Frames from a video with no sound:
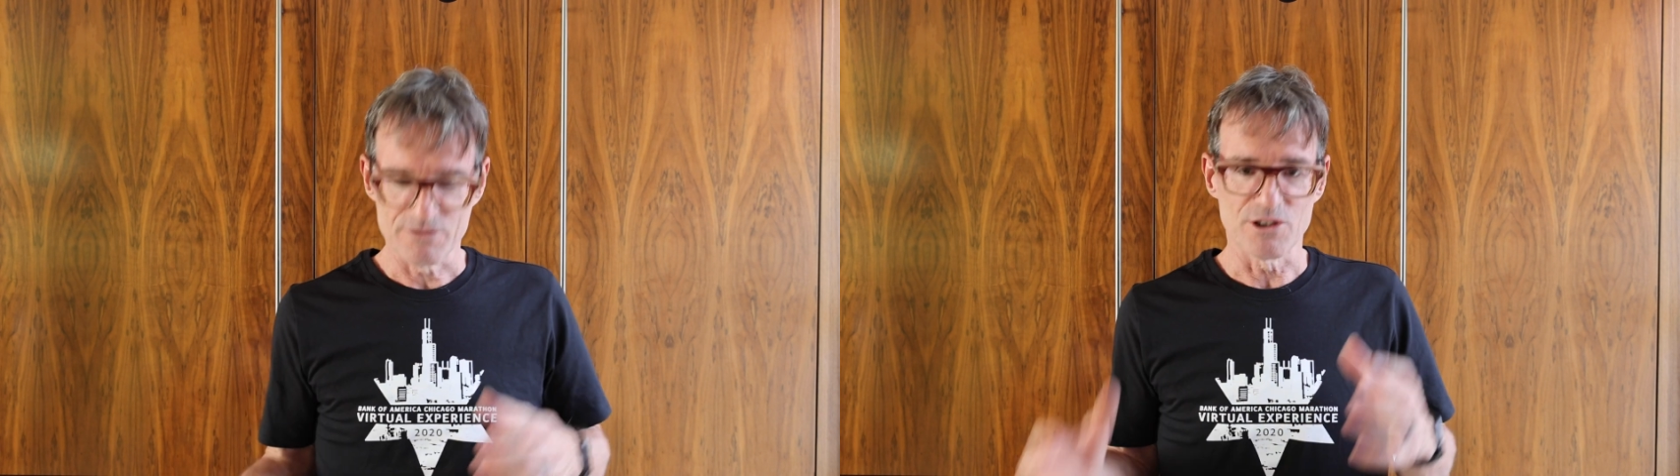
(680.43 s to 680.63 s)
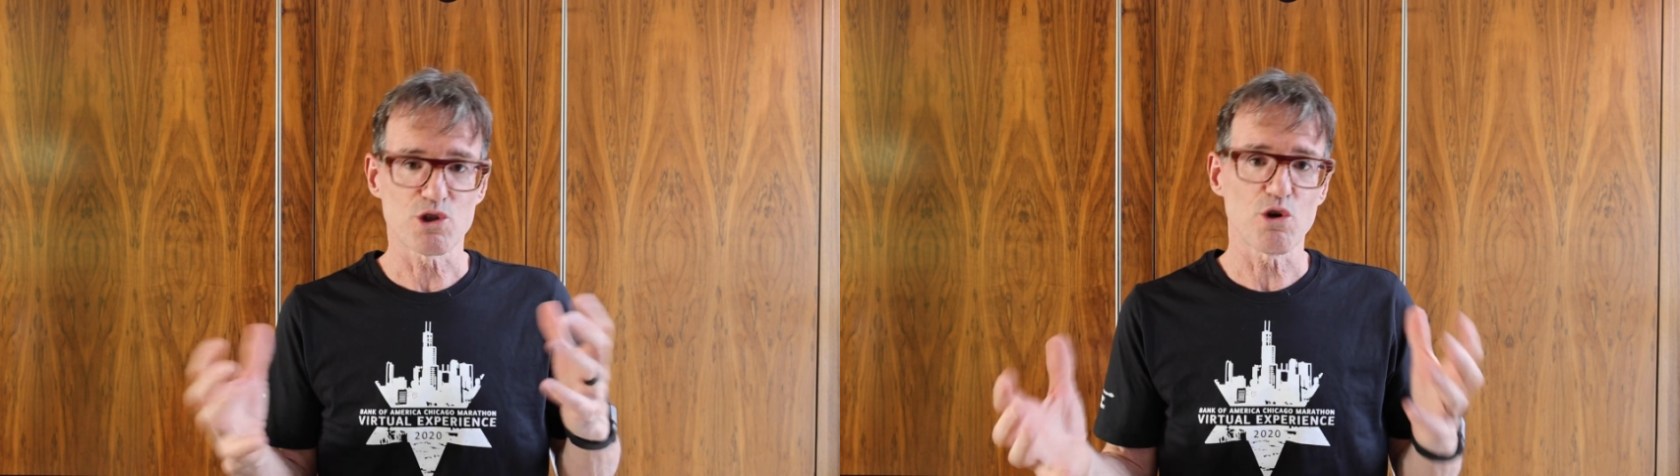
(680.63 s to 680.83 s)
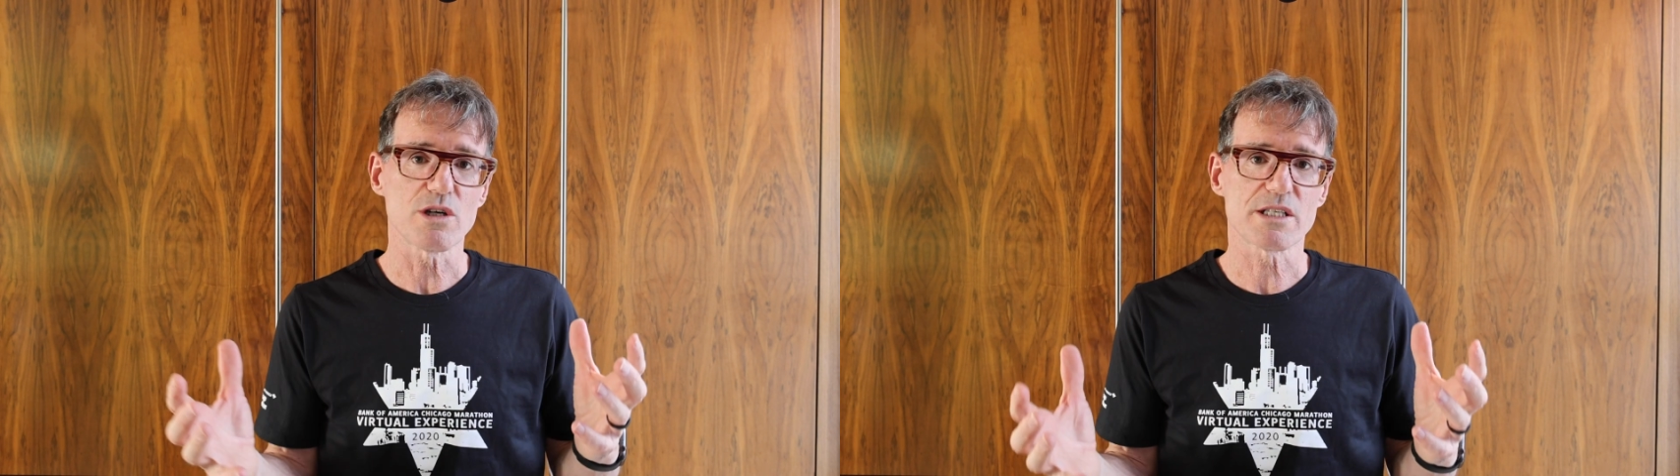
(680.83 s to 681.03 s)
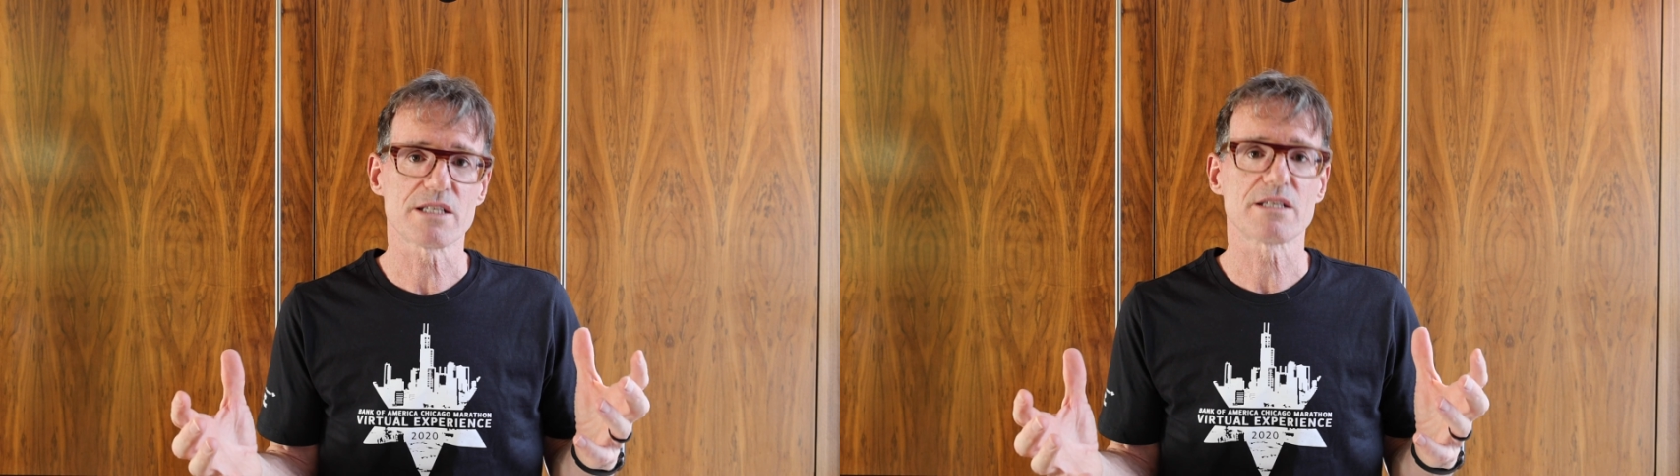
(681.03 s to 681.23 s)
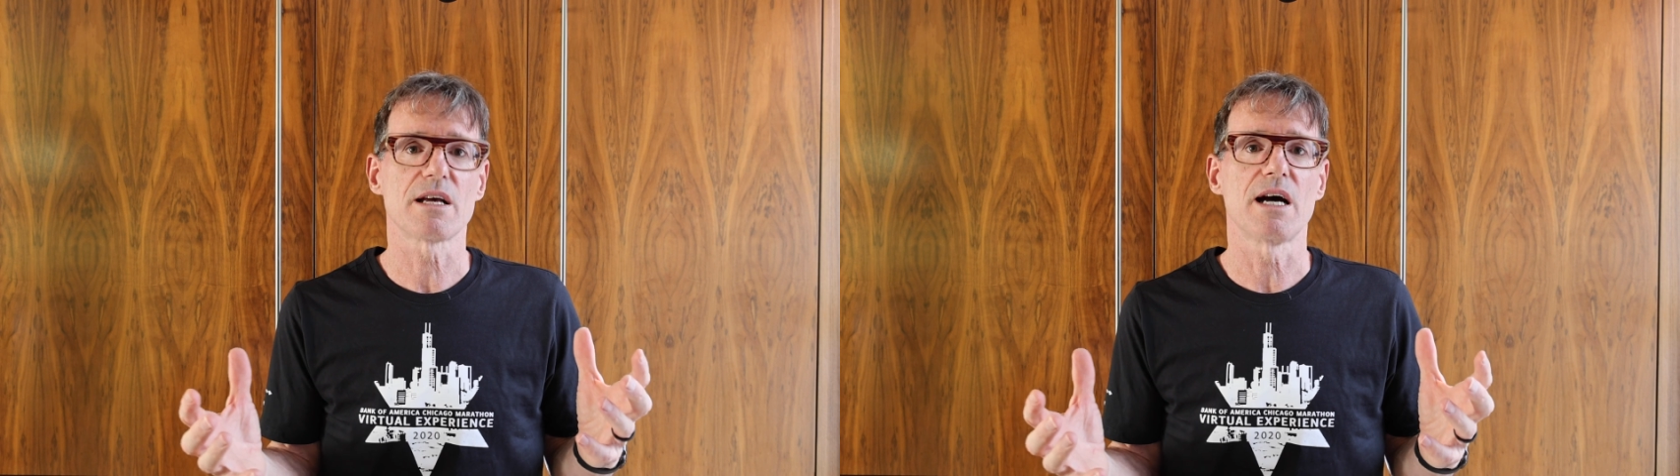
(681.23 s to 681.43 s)

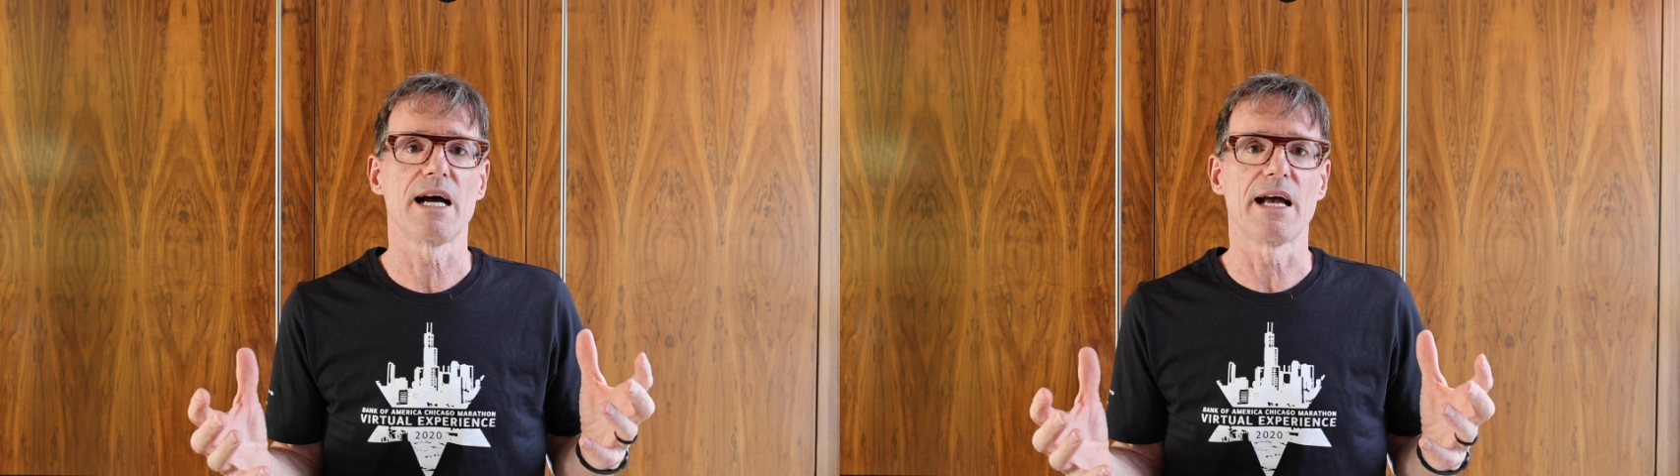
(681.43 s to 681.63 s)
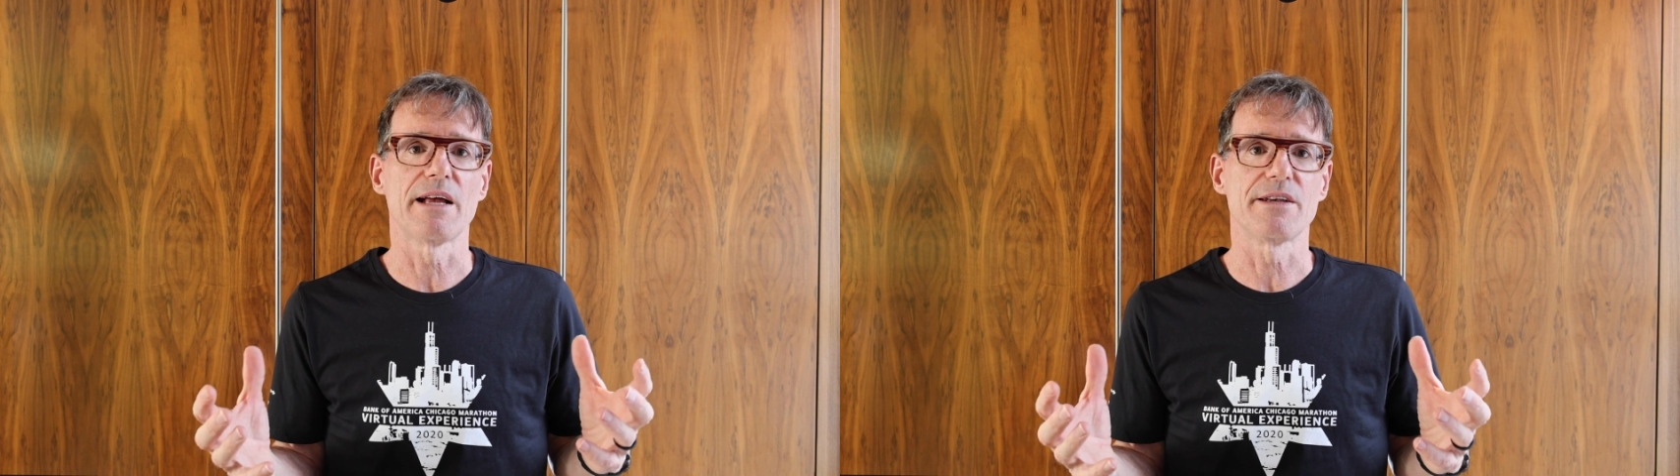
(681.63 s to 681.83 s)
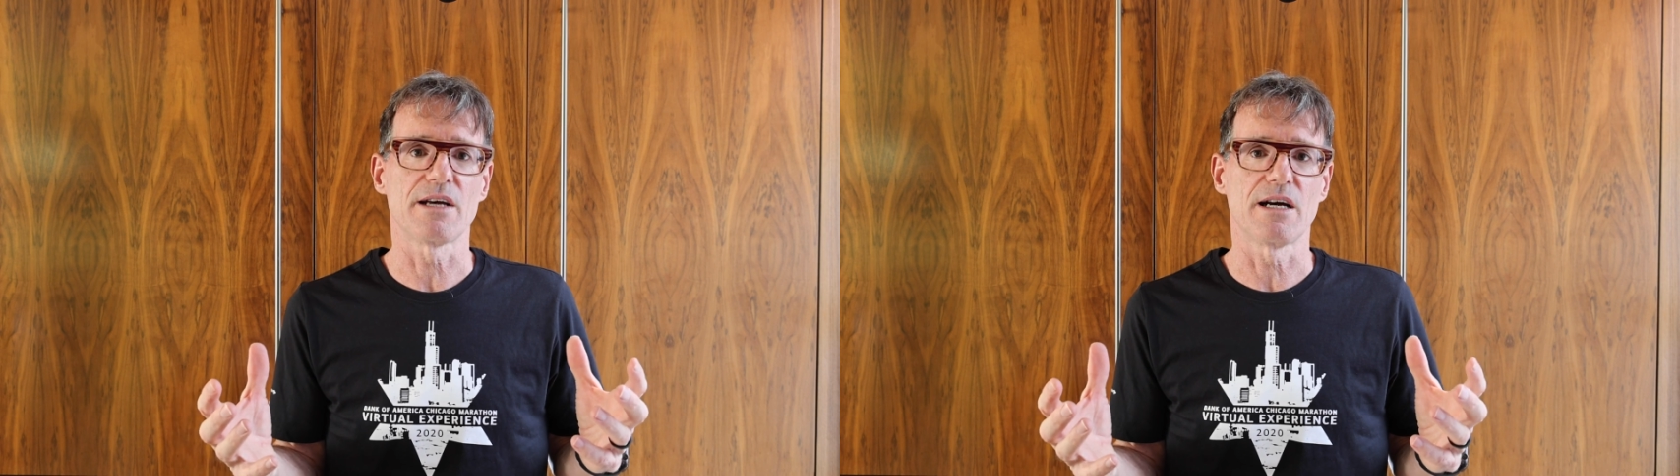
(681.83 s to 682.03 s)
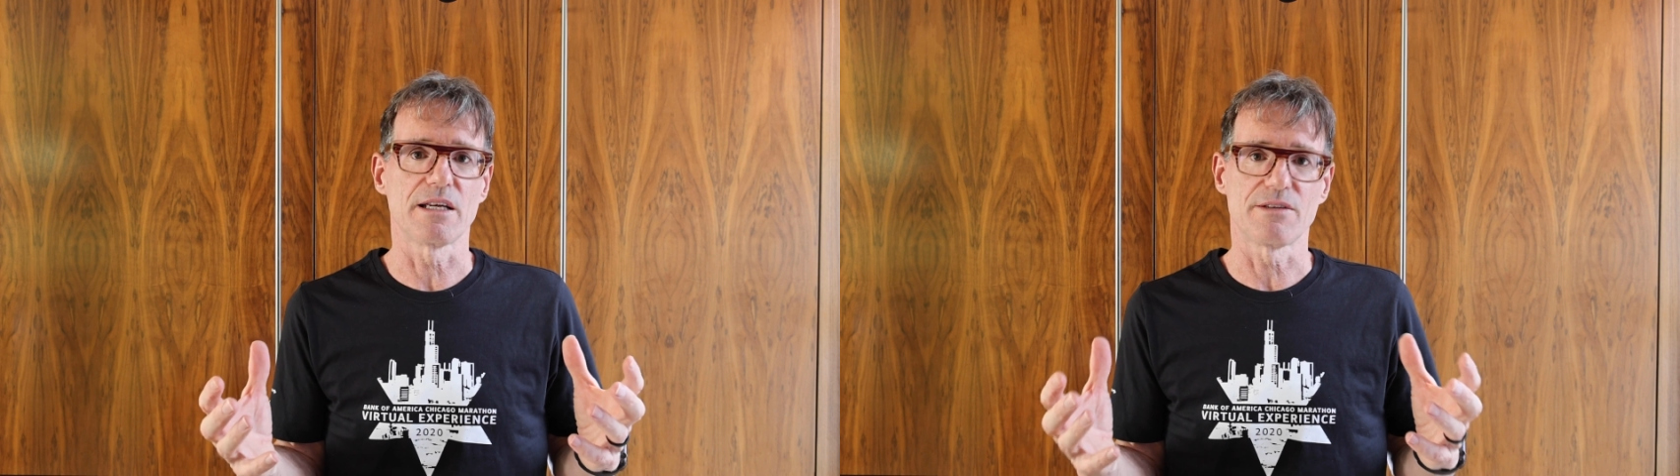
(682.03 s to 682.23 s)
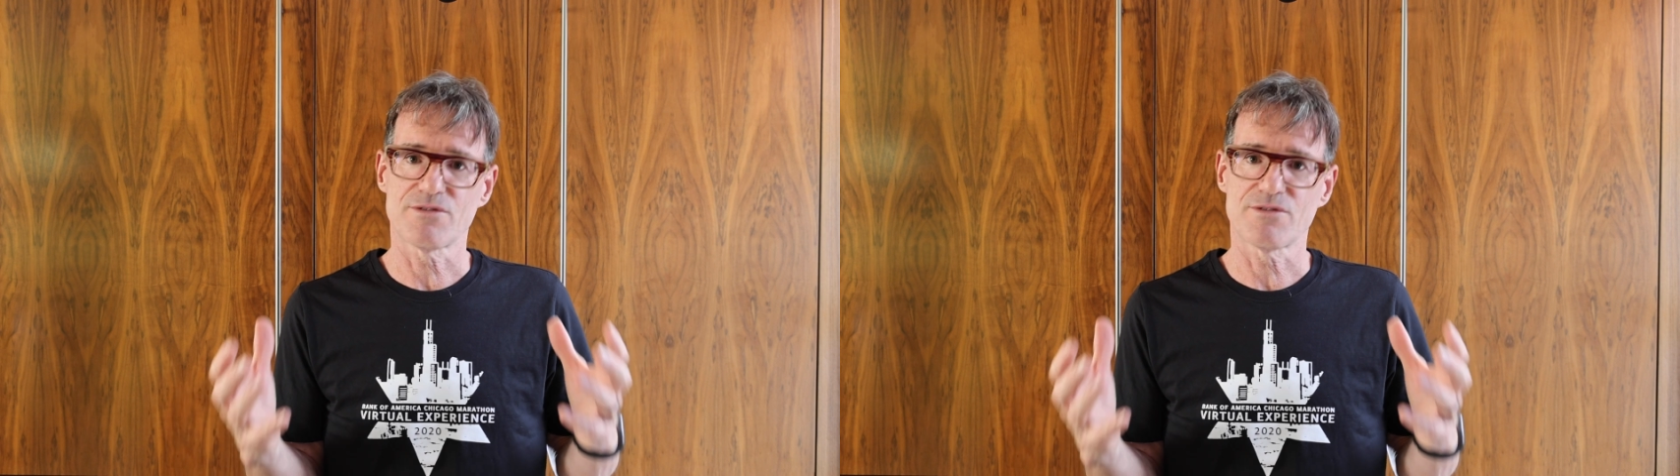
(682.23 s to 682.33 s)
shorts, and I,